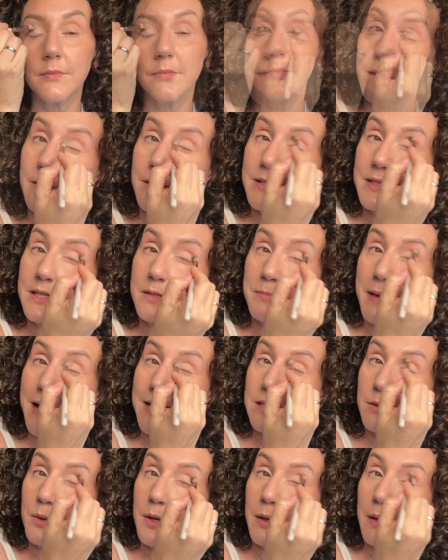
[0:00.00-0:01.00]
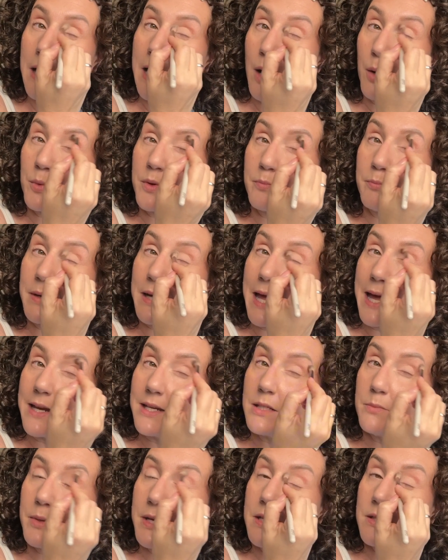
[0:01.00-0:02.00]
This is matte, so it'll help with
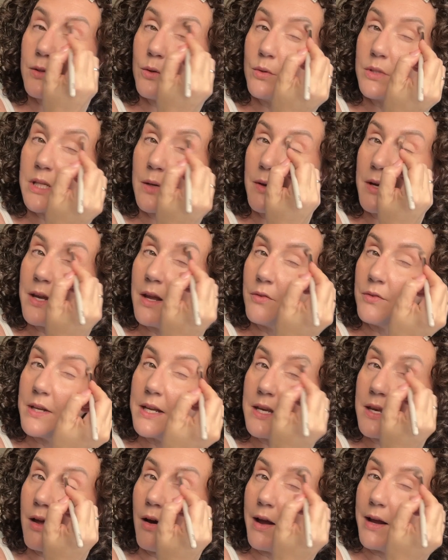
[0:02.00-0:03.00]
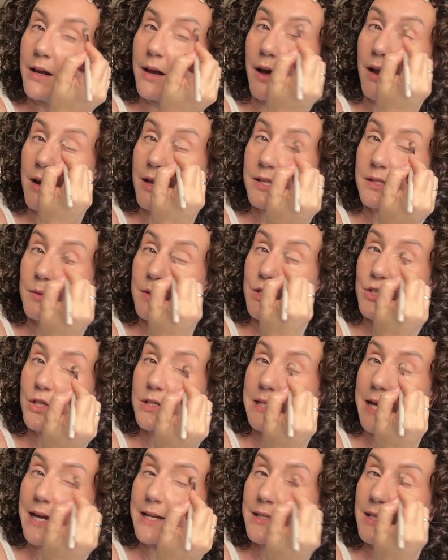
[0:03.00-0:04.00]
blend, but it's also a lovely light colour, so it's
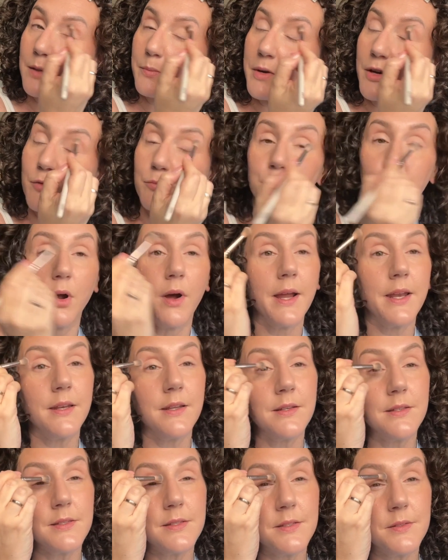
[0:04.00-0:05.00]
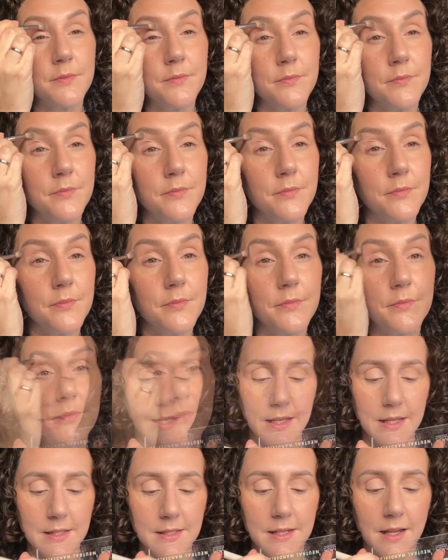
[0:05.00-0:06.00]
just adding a bit of brightness.
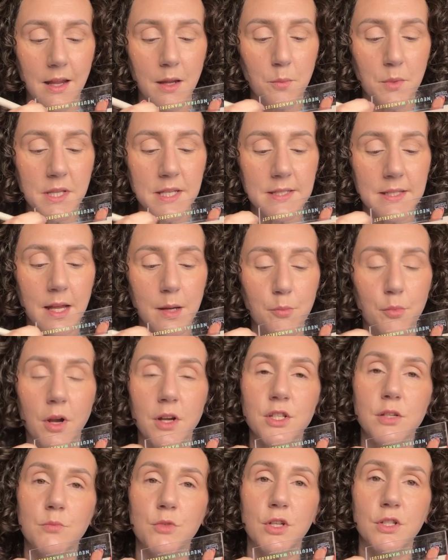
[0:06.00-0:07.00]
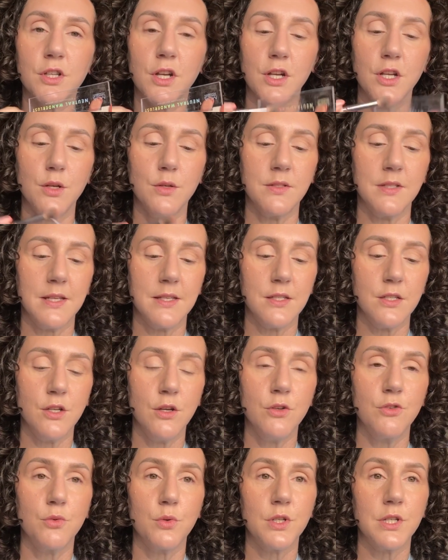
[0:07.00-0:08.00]
Sticking with the same brush, I'm just going to use this
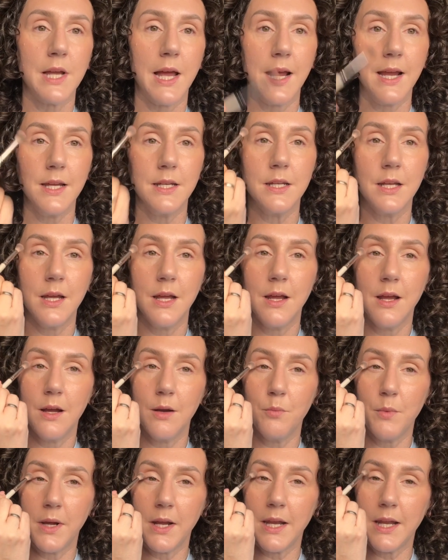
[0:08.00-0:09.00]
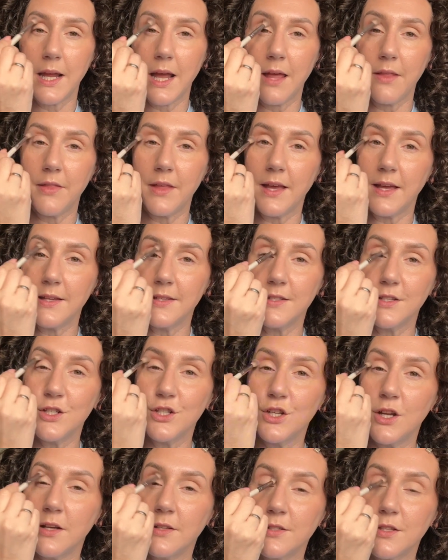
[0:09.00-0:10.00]
neutral shade. We're going to get this
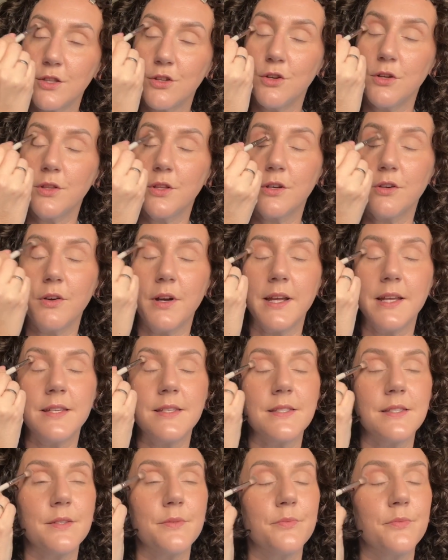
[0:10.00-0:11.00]
just through the crease.